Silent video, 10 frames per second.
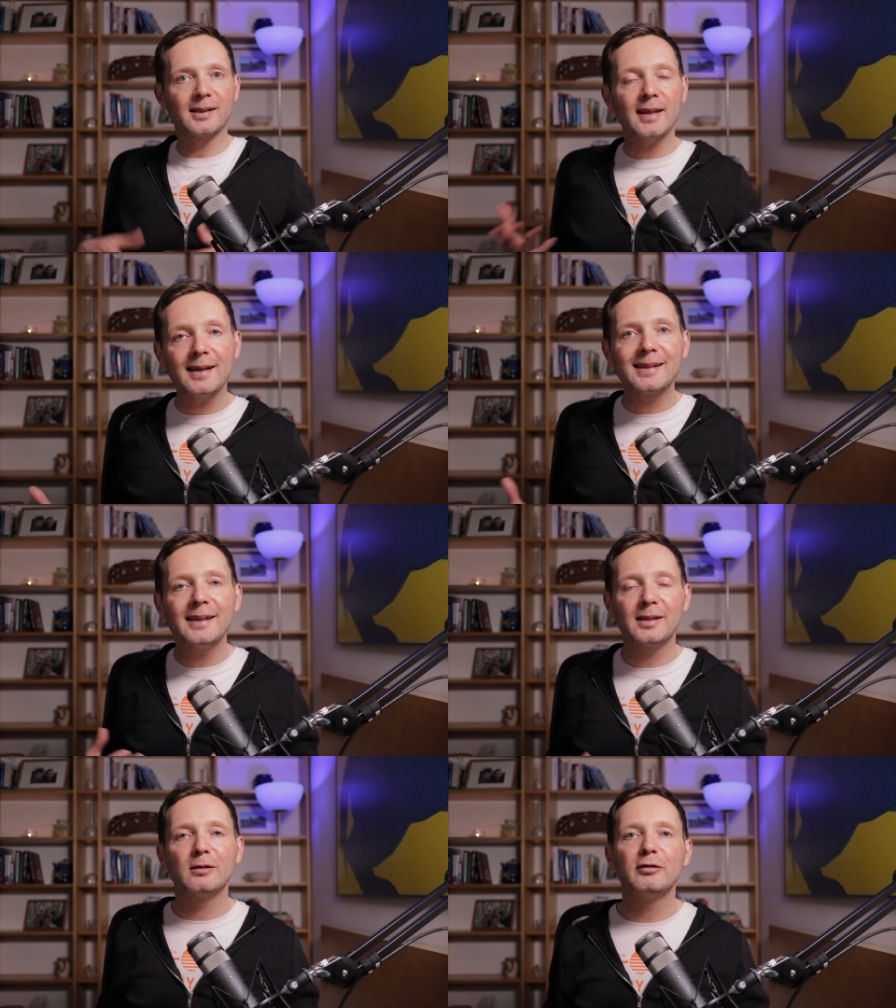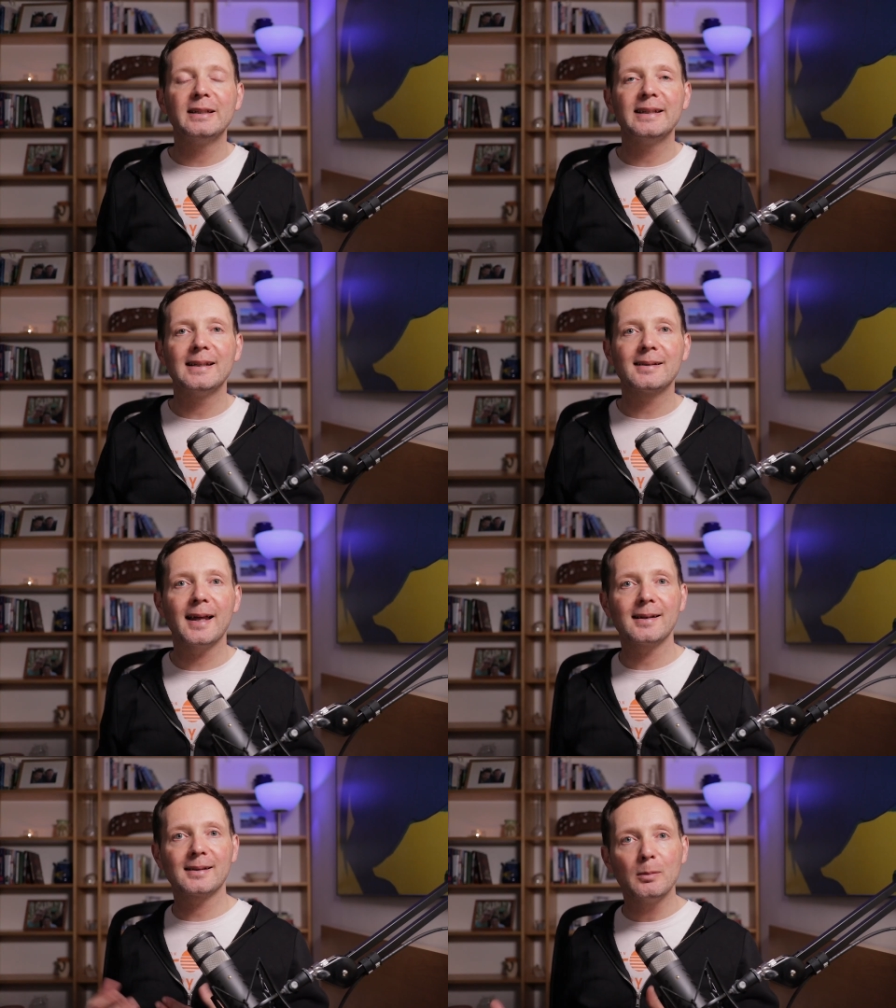So that's it, it really is
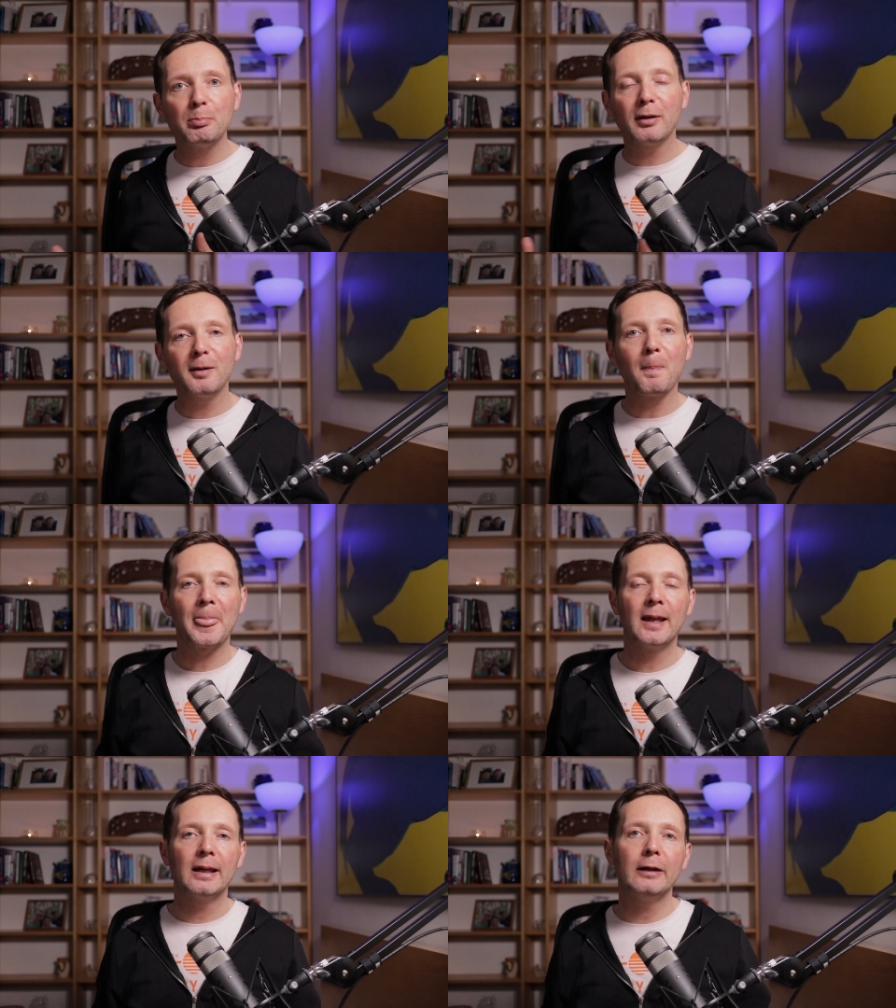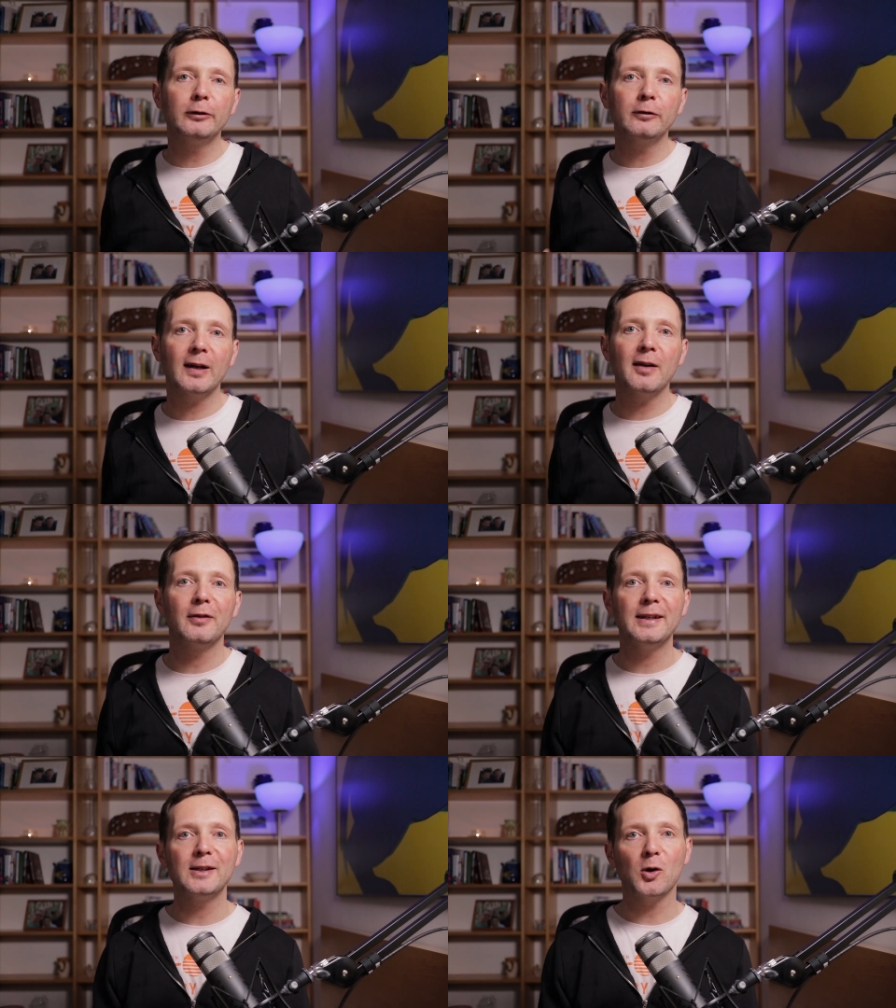that simple. If you
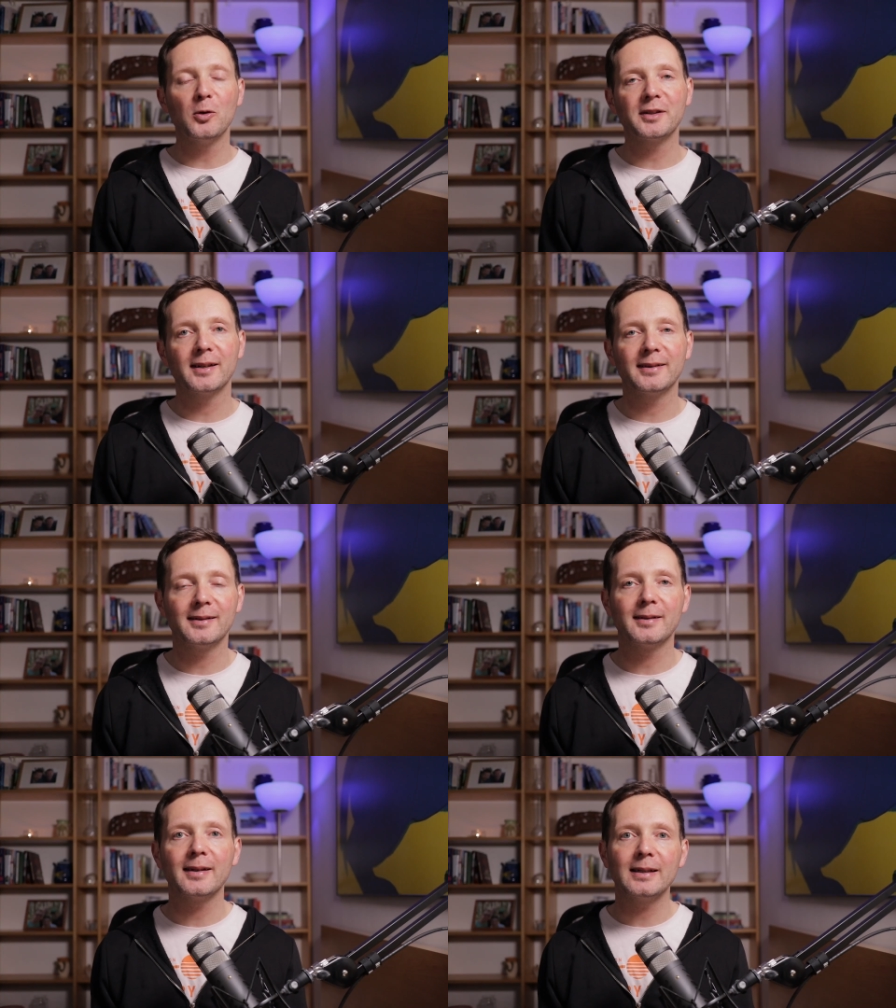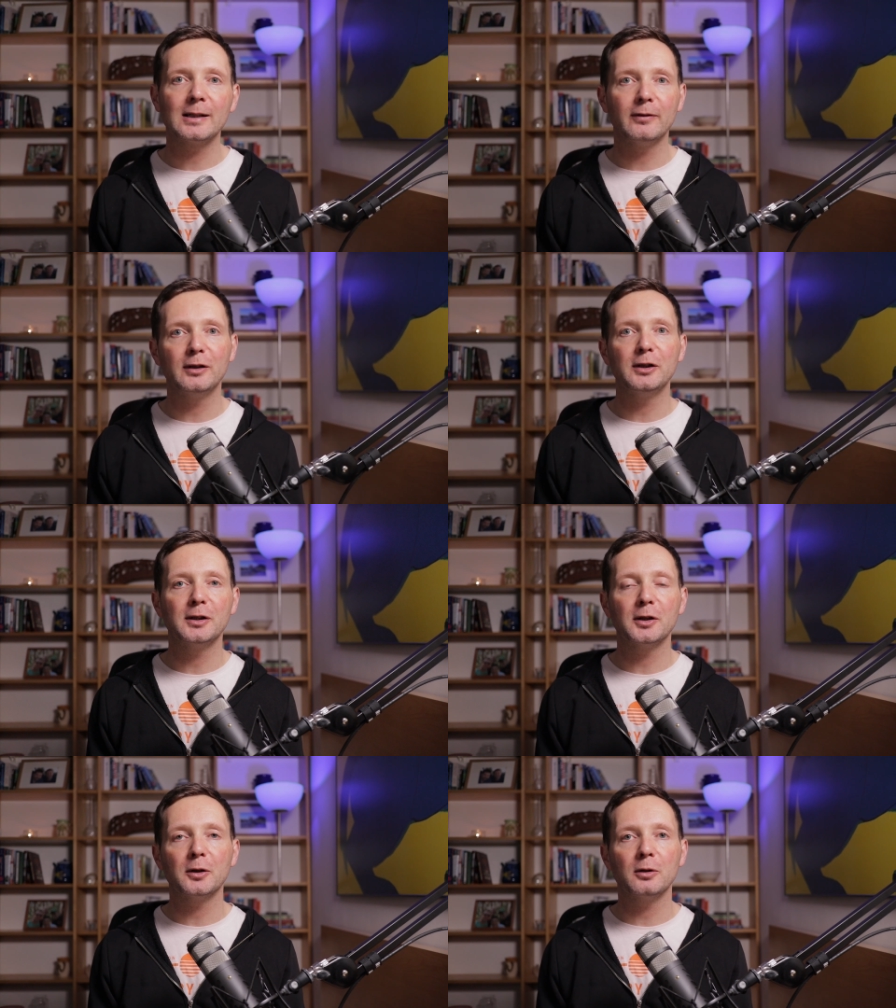found the content in today's
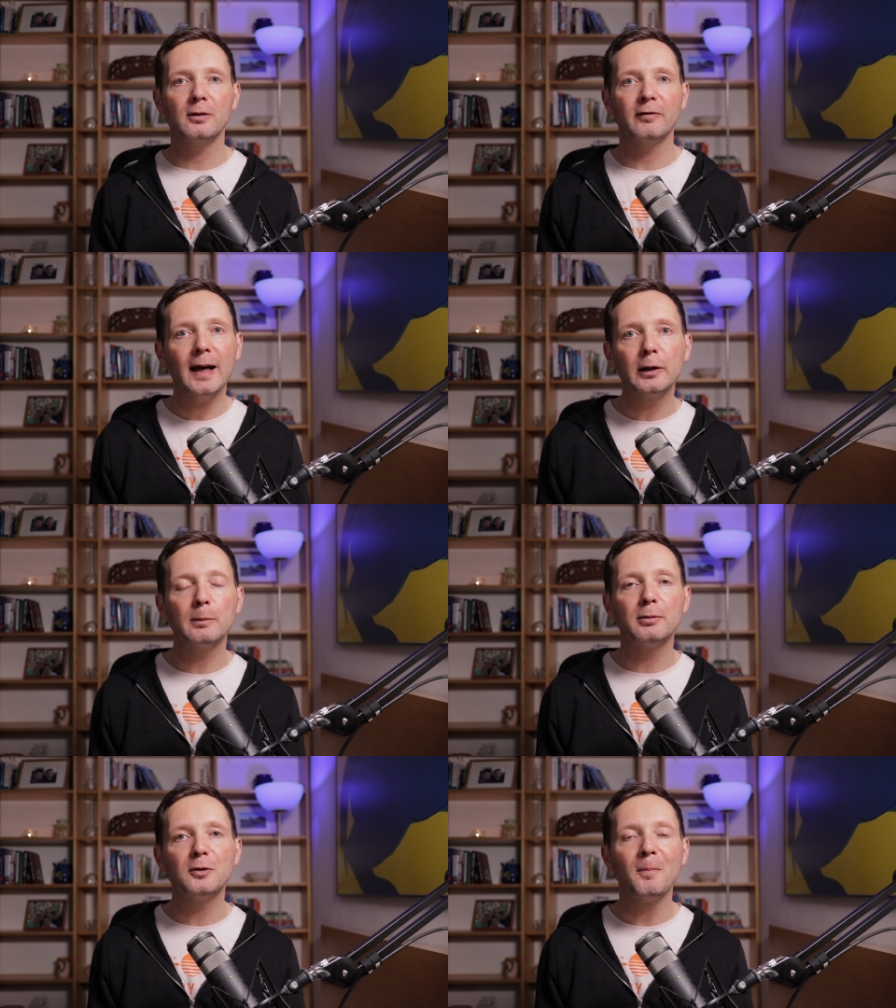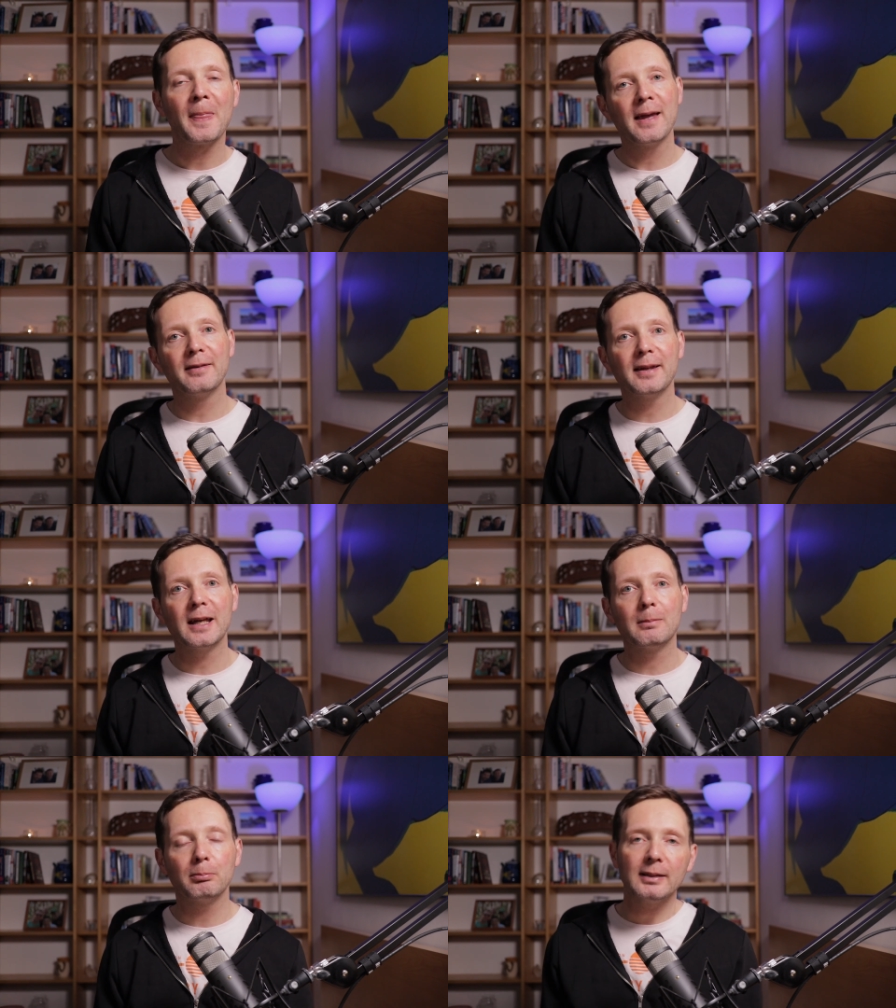video valuable,
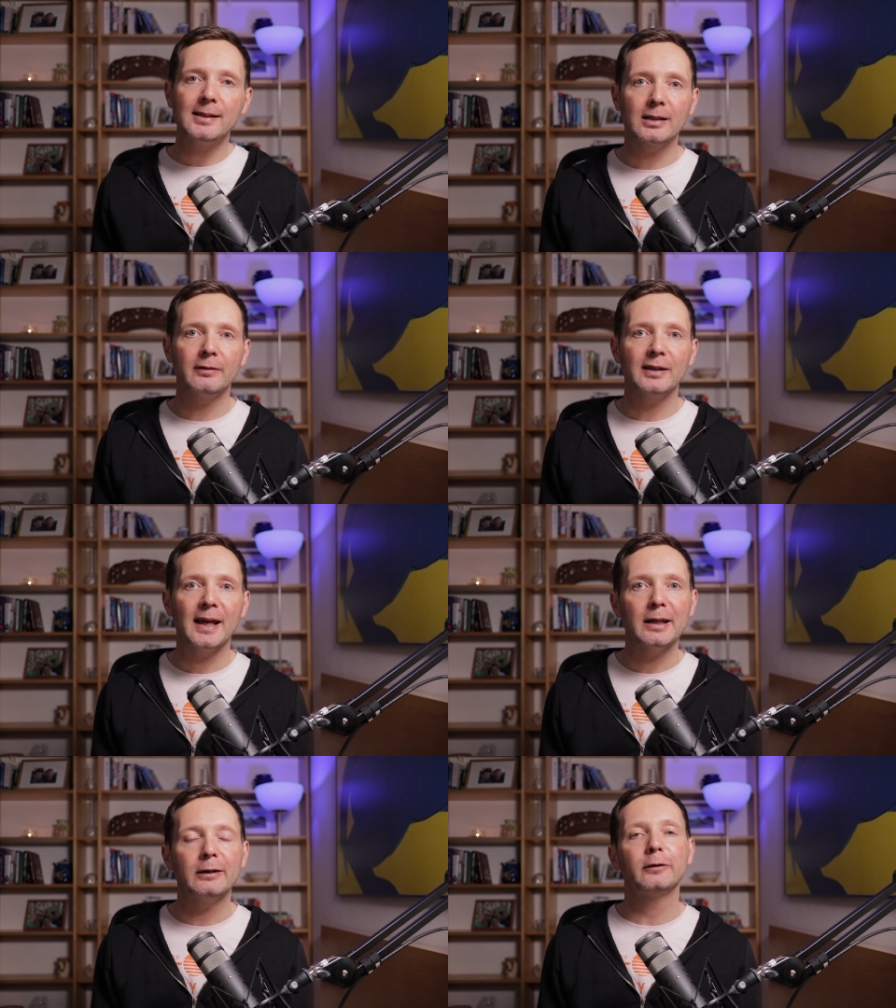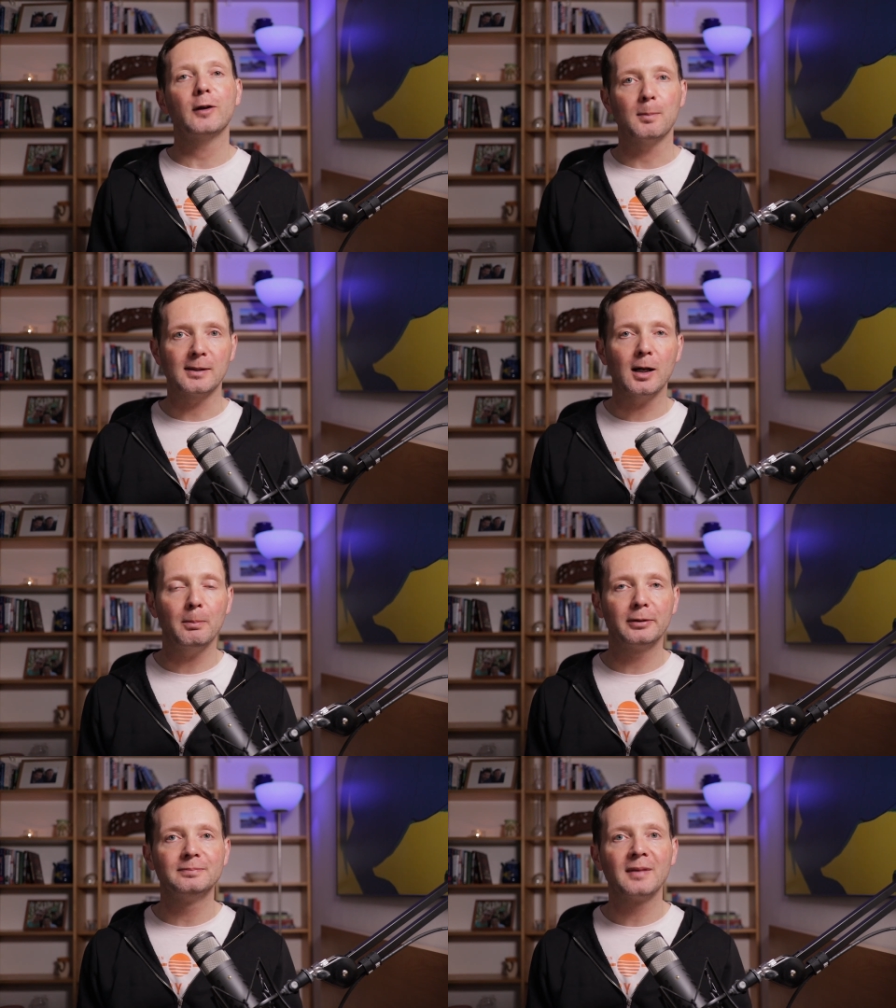then please give it a thumbs up.